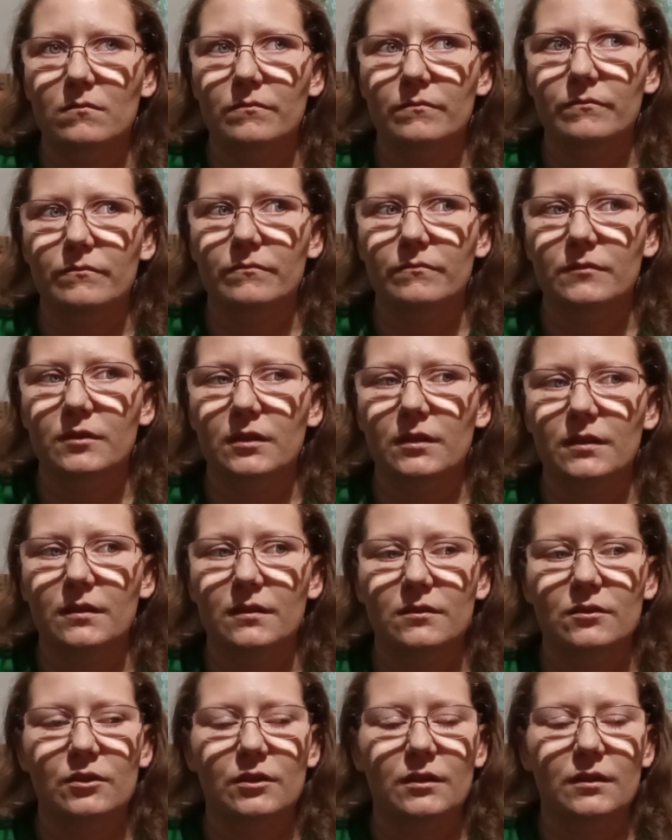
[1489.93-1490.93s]

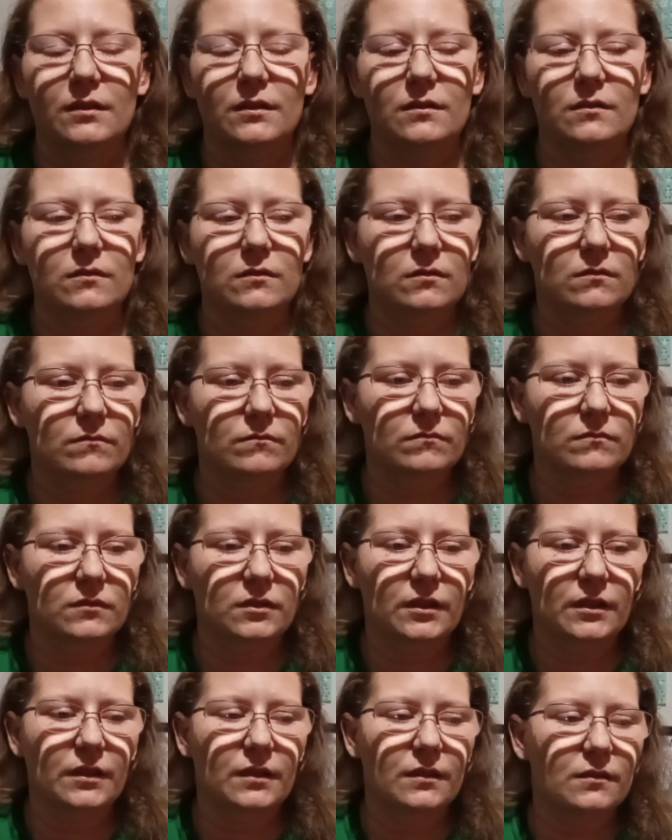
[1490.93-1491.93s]
Jeez.
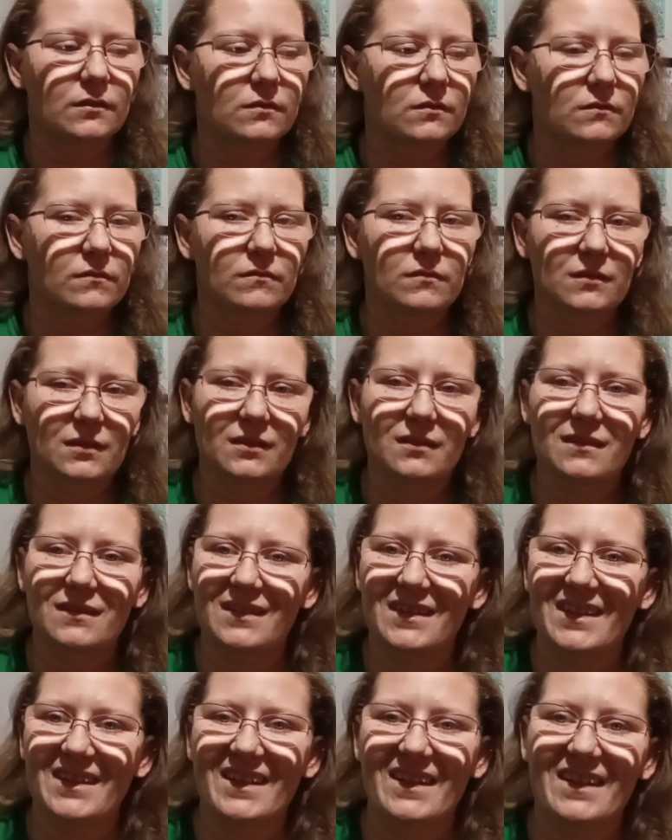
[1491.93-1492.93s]
I
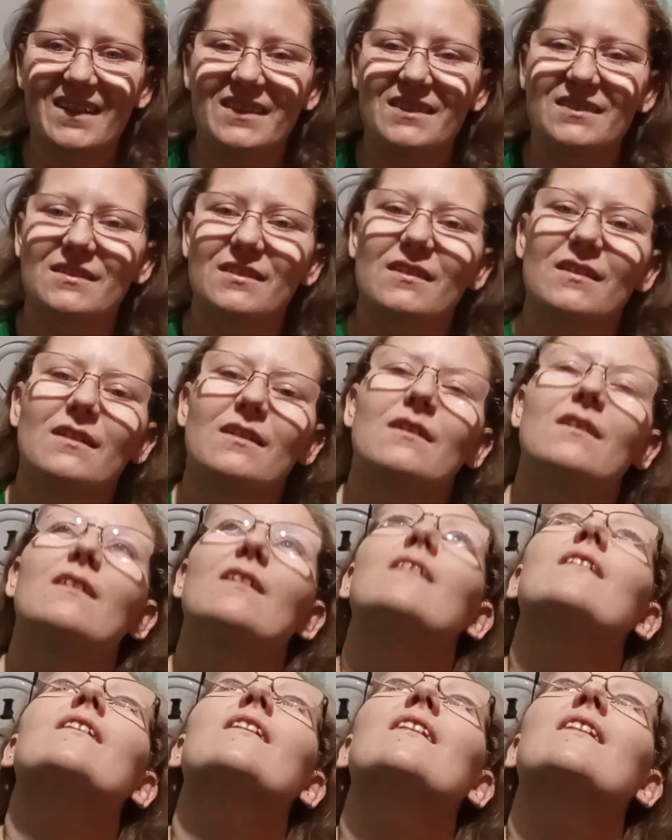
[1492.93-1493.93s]
can't
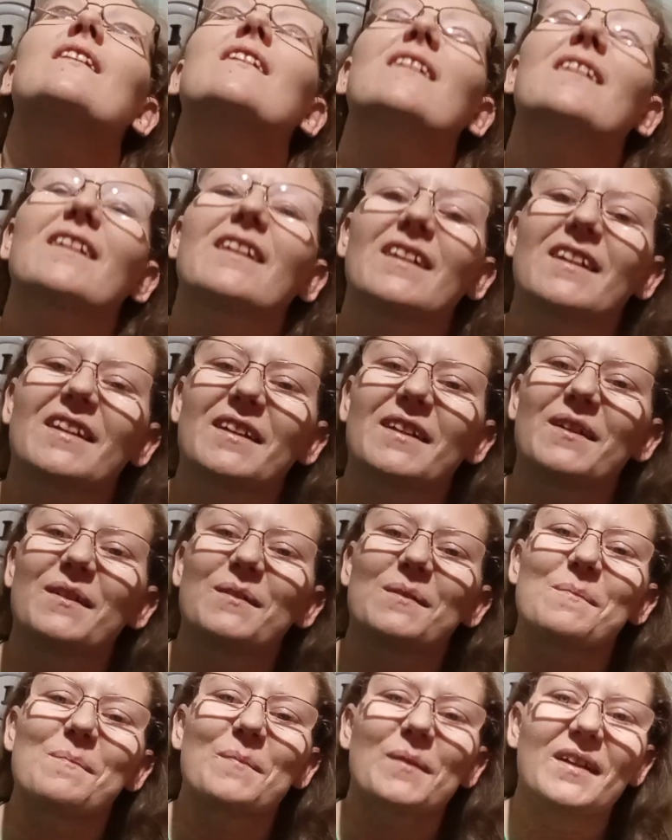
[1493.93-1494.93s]
talk. I need to go to
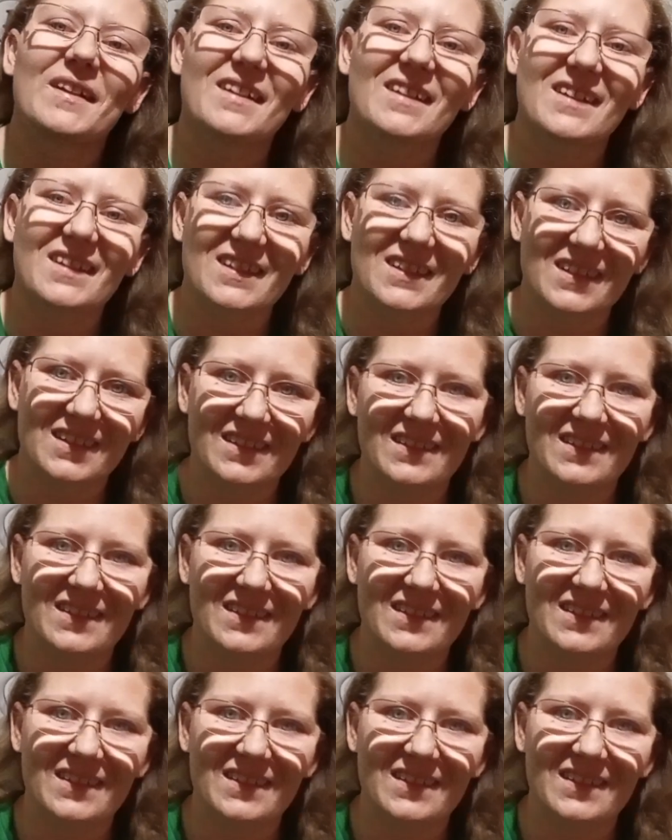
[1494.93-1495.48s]
bed.